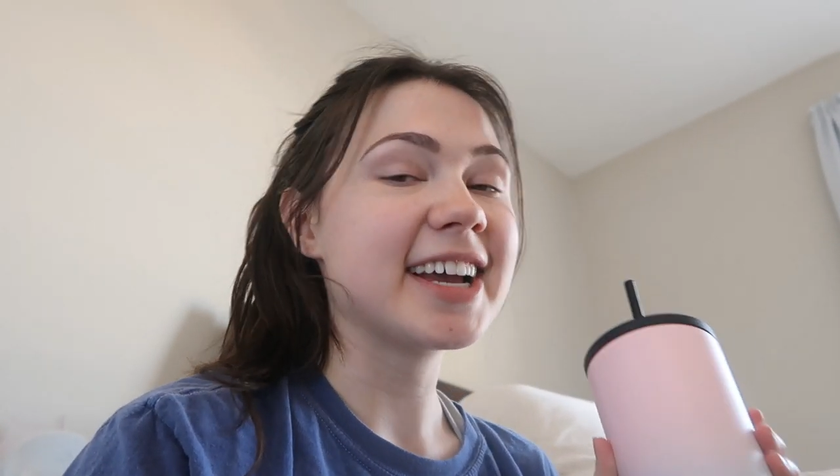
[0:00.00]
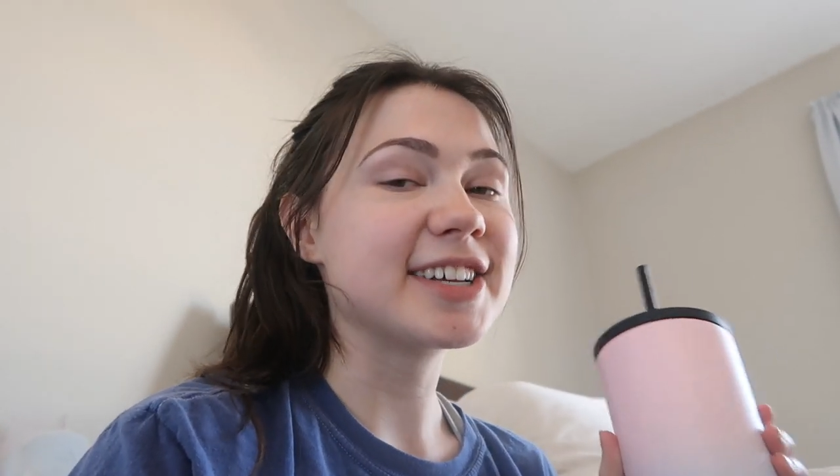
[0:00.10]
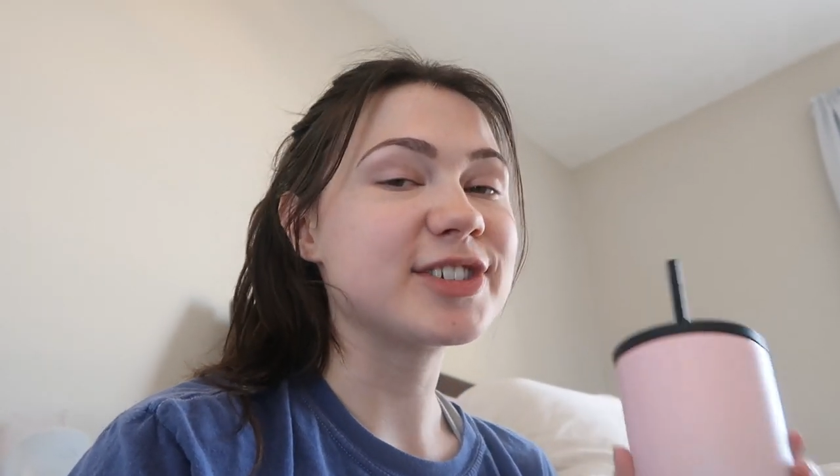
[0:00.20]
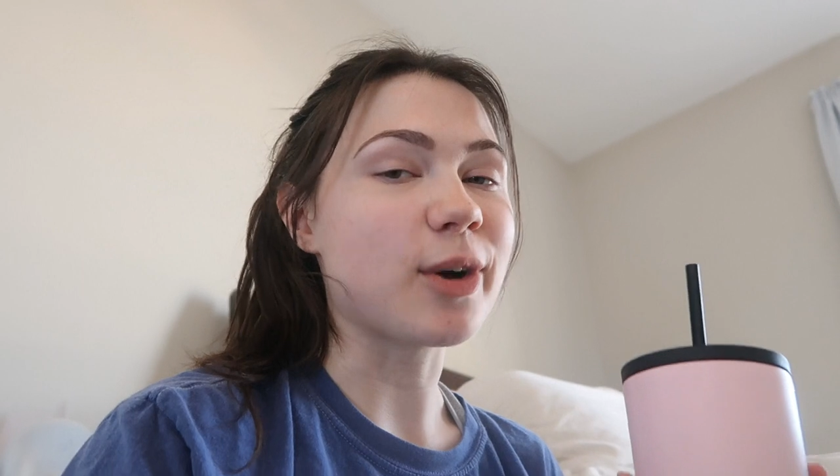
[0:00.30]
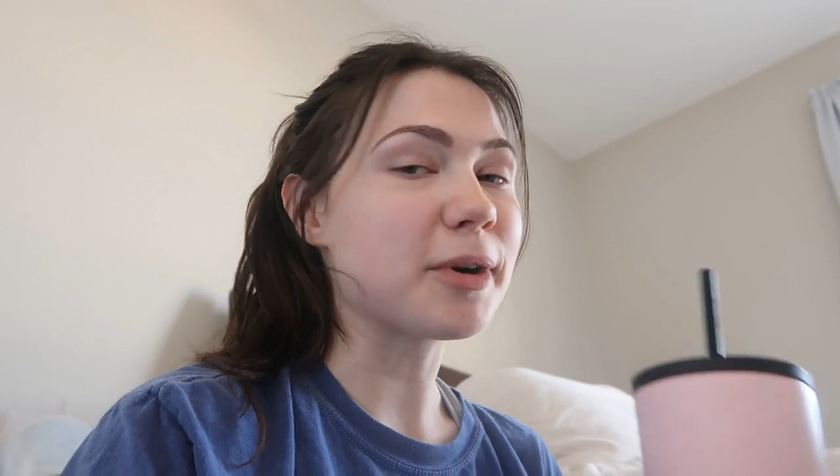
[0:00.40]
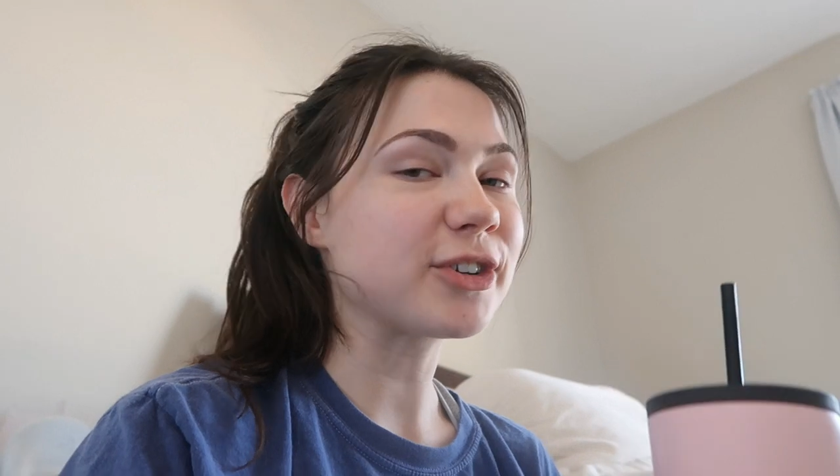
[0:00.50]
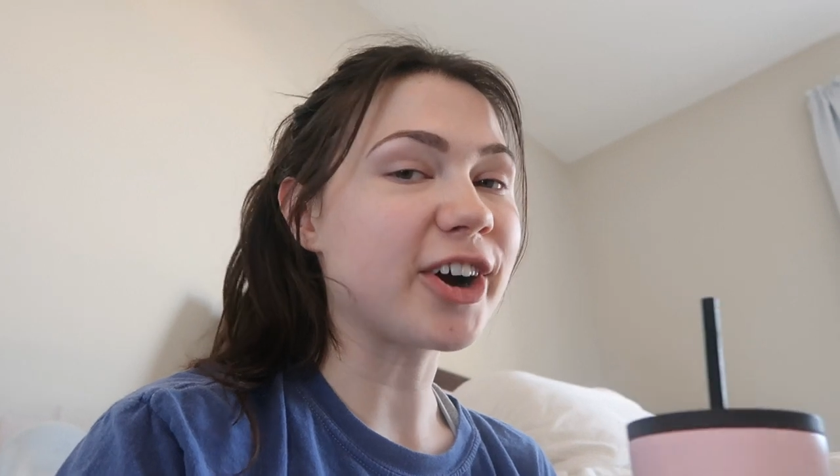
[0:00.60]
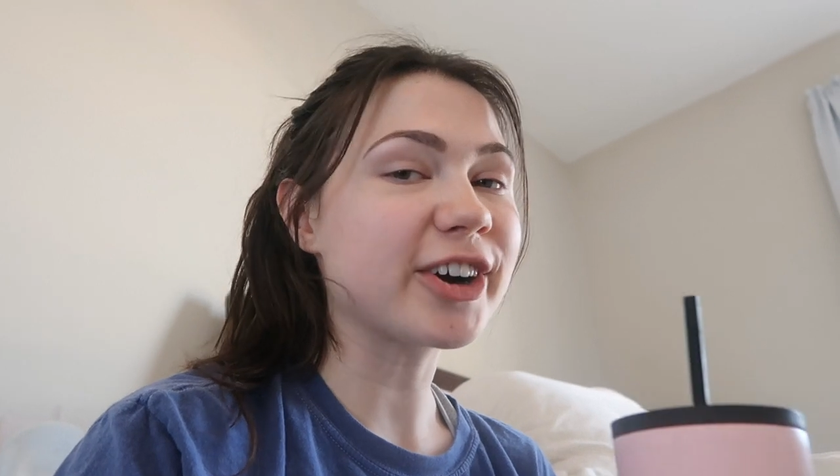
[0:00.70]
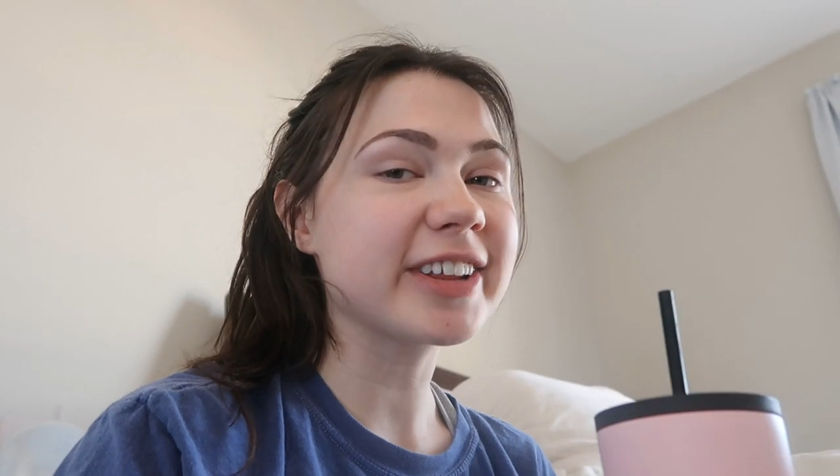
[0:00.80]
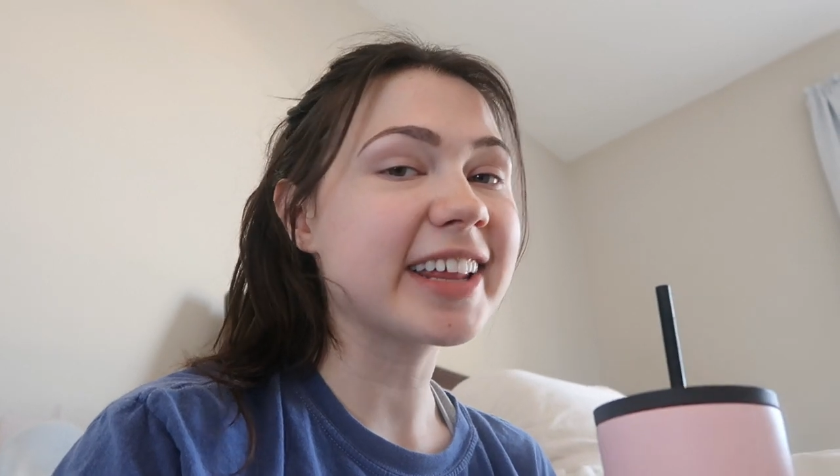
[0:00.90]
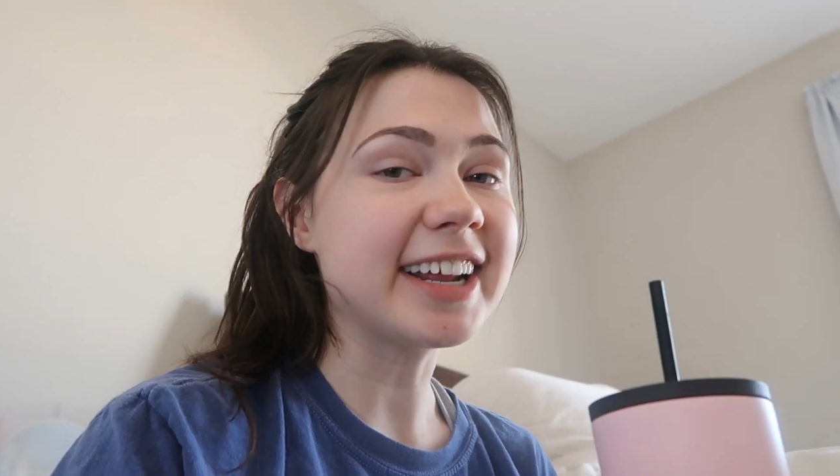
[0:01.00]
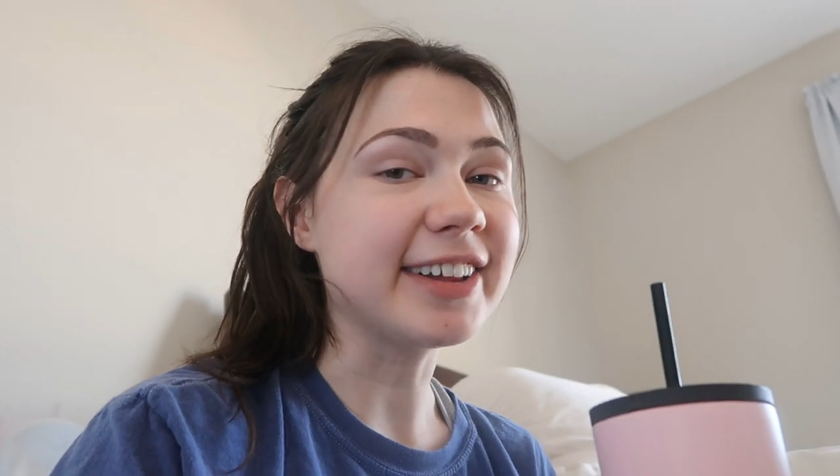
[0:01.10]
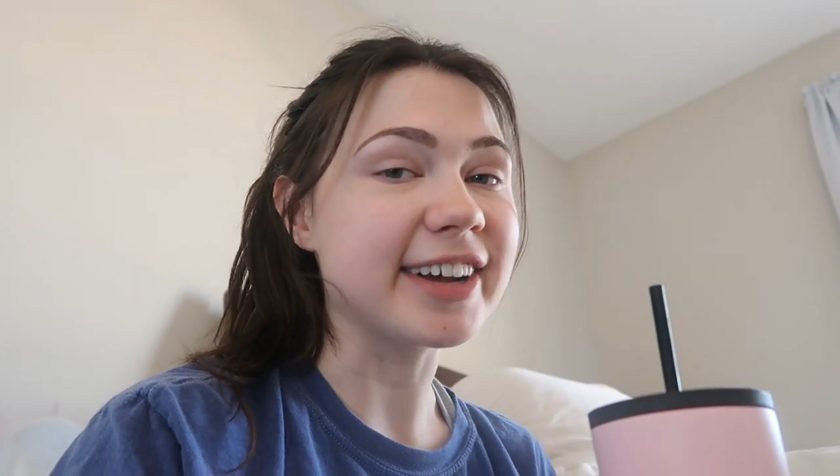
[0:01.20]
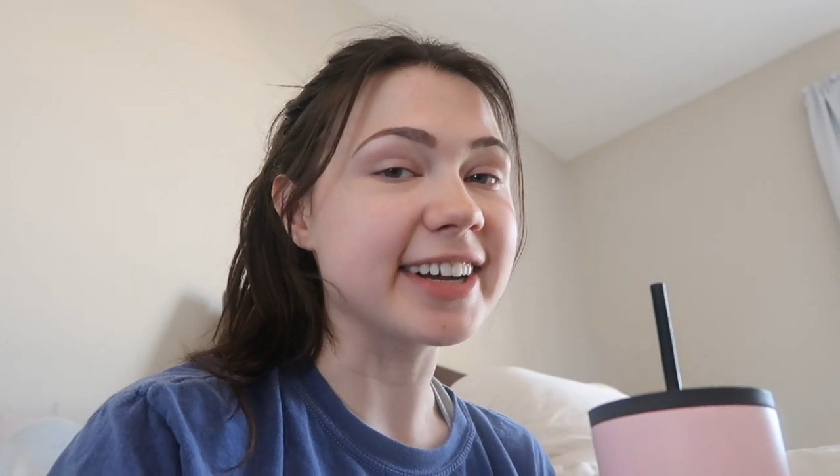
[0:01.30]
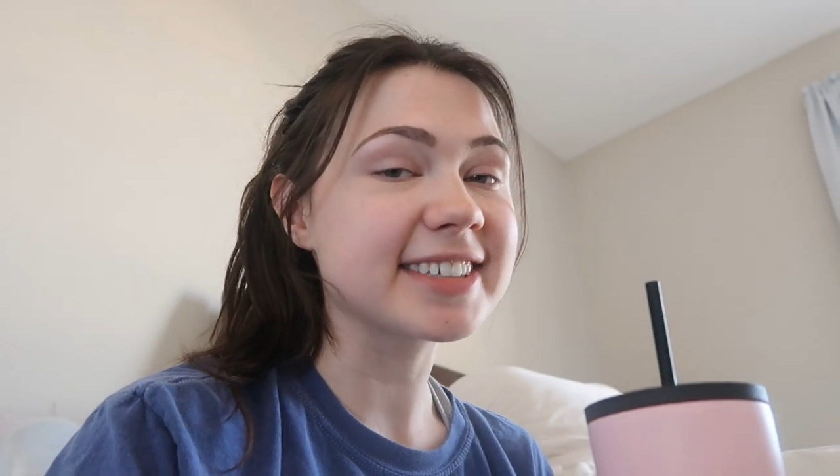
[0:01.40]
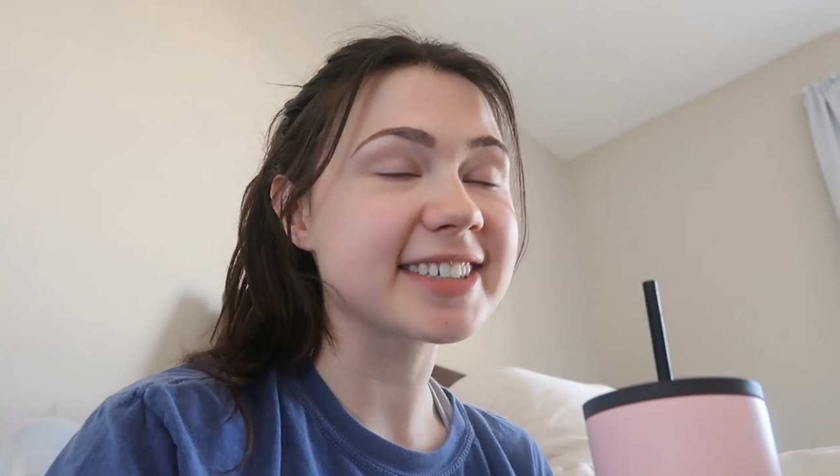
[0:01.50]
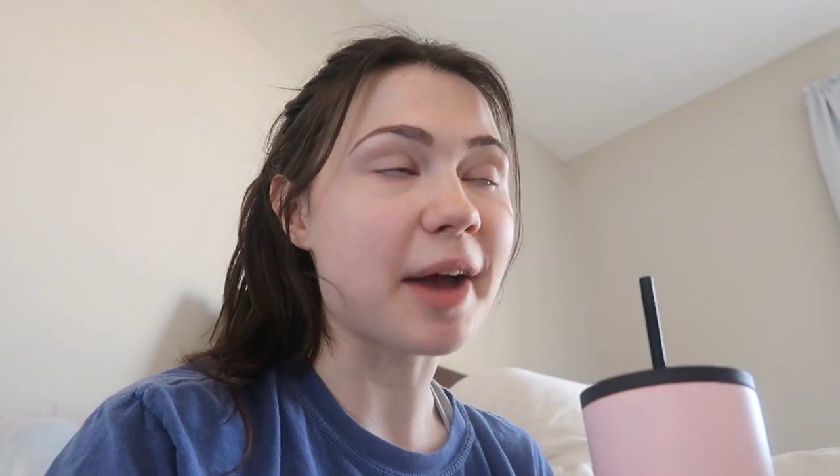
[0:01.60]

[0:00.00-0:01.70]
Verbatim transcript: is so much harder than it looks.